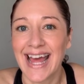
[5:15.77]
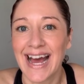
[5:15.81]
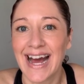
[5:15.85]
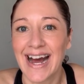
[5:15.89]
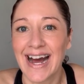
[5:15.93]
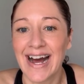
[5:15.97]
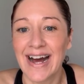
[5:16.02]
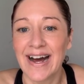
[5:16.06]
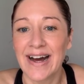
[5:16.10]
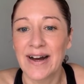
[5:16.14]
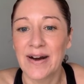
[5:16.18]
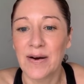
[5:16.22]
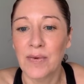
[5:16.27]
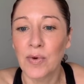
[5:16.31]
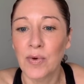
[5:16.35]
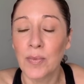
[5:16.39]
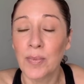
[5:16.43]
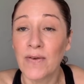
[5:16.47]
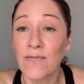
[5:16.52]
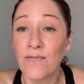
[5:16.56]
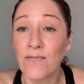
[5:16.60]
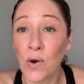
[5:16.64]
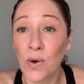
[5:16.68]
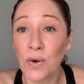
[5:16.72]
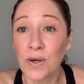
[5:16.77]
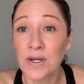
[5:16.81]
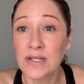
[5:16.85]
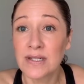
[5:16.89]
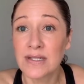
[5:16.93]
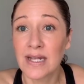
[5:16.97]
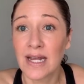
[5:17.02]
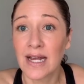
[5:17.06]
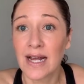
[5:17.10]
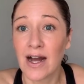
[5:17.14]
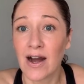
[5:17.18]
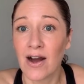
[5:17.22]
uh, we'll be
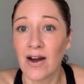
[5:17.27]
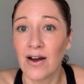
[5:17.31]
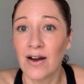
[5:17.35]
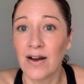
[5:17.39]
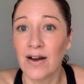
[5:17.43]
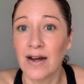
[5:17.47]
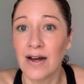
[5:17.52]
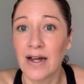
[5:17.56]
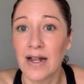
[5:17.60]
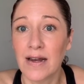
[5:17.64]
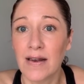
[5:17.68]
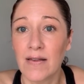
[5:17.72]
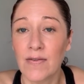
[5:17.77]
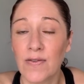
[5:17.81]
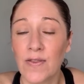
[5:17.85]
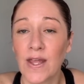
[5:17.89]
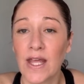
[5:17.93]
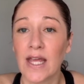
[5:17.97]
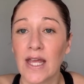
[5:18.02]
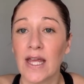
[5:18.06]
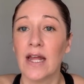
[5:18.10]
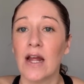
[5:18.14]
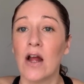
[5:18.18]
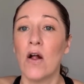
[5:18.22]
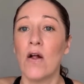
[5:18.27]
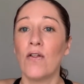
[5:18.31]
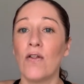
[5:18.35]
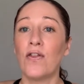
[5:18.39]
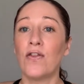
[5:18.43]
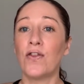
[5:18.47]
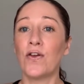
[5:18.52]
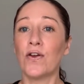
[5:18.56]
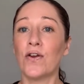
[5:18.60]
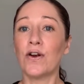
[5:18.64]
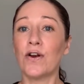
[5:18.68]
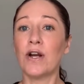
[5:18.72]
focusing on the
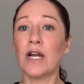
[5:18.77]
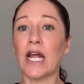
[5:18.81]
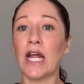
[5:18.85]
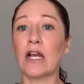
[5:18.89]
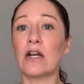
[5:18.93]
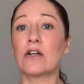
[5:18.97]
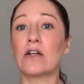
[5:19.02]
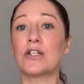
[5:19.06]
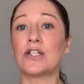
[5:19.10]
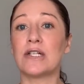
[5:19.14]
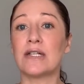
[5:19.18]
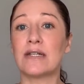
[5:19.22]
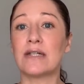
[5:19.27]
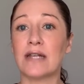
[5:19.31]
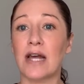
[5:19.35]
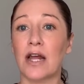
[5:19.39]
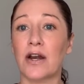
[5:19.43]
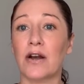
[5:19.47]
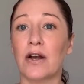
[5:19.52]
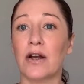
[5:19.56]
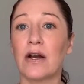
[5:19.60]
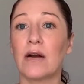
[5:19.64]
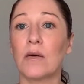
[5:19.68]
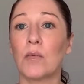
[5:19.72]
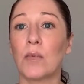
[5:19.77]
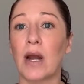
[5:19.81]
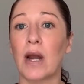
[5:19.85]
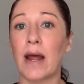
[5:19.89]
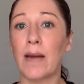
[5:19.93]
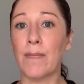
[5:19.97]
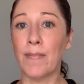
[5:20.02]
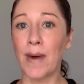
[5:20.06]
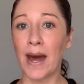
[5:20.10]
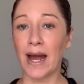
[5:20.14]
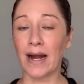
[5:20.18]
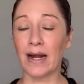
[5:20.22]
third energy center, and when
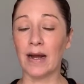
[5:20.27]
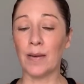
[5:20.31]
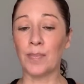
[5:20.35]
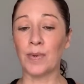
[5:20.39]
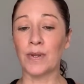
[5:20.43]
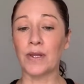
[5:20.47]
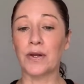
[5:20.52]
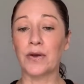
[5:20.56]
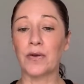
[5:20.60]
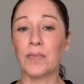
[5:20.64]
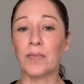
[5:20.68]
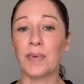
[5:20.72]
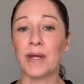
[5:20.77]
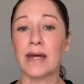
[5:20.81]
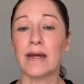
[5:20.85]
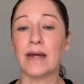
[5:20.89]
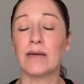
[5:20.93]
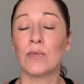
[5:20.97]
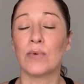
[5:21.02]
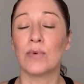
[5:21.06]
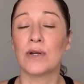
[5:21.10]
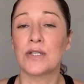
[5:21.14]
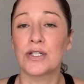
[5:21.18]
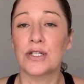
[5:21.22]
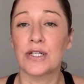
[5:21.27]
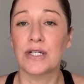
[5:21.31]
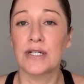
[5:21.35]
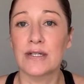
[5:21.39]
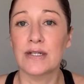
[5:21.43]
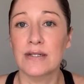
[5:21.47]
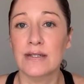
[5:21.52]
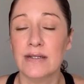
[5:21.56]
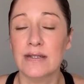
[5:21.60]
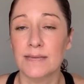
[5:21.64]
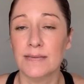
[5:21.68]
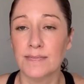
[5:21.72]
I back up a little bit, which
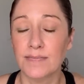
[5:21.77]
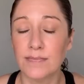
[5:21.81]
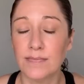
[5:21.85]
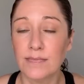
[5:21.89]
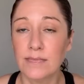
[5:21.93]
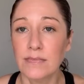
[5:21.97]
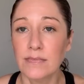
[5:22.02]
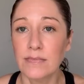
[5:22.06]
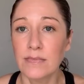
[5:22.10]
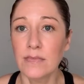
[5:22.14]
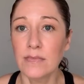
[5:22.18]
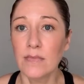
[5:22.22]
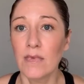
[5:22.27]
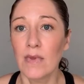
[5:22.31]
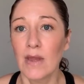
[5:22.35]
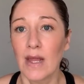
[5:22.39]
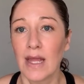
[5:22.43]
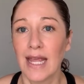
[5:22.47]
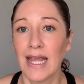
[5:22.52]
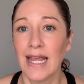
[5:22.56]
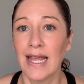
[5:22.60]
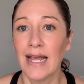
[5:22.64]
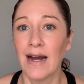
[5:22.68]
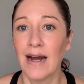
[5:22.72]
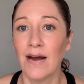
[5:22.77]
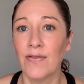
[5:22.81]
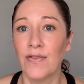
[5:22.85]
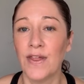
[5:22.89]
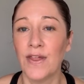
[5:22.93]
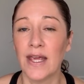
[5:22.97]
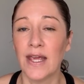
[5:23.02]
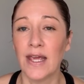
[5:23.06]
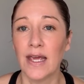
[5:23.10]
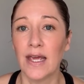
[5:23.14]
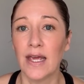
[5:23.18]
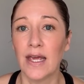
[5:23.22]
is
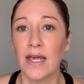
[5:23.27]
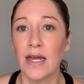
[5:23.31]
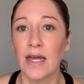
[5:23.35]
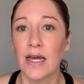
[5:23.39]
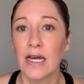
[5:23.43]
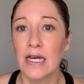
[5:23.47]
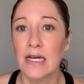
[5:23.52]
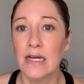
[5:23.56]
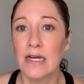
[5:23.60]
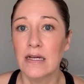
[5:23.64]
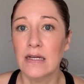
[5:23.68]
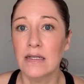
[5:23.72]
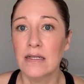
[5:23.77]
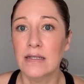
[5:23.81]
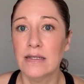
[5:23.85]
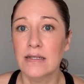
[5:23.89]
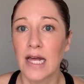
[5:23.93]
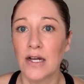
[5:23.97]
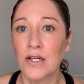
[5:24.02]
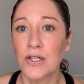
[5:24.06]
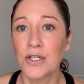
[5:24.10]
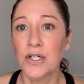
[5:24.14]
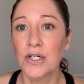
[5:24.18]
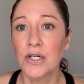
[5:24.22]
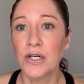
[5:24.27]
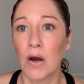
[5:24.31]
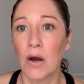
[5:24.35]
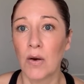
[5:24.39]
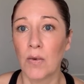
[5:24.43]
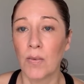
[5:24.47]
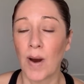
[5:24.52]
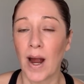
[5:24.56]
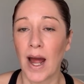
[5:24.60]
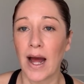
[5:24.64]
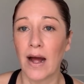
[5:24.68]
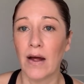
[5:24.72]
the center
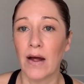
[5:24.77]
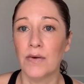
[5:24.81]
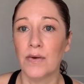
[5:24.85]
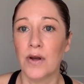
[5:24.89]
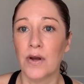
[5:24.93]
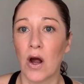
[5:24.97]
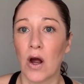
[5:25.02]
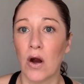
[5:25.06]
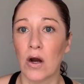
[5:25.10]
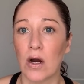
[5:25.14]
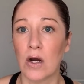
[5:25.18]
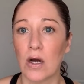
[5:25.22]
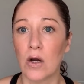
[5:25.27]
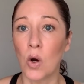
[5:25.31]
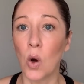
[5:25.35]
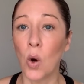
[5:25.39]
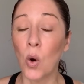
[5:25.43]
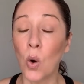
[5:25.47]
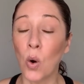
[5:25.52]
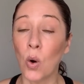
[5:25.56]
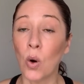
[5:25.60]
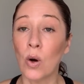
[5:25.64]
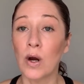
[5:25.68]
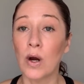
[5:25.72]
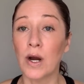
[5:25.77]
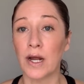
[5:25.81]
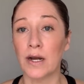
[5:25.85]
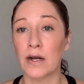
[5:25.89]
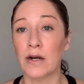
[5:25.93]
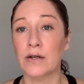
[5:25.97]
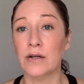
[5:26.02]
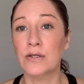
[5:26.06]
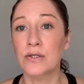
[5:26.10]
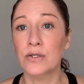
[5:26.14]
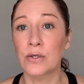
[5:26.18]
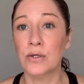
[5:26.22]
around our core and
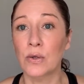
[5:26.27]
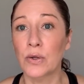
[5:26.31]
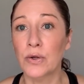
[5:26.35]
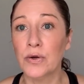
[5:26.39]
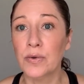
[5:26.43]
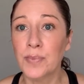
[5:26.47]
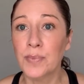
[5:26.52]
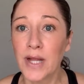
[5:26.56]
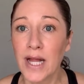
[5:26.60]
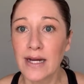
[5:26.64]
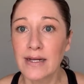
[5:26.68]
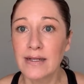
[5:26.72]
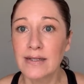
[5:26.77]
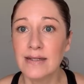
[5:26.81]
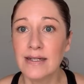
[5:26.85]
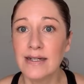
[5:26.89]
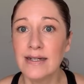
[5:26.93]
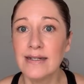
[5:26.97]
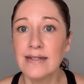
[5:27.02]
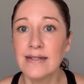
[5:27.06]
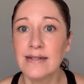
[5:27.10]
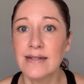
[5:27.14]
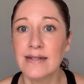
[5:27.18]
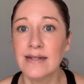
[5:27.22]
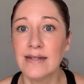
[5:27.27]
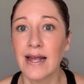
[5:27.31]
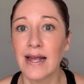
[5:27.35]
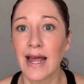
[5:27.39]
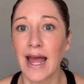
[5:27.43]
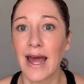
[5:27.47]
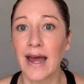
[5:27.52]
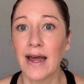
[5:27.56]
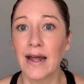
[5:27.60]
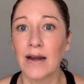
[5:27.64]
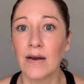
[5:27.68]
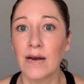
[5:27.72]
our solar plexus.
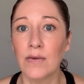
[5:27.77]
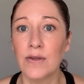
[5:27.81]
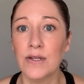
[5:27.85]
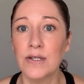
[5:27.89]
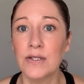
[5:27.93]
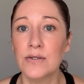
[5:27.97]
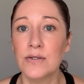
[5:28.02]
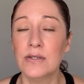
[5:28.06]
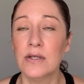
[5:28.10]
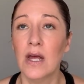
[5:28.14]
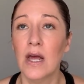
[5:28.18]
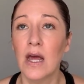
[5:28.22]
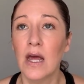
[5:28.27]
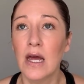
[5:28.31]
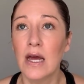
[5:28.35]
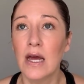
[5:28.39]
And this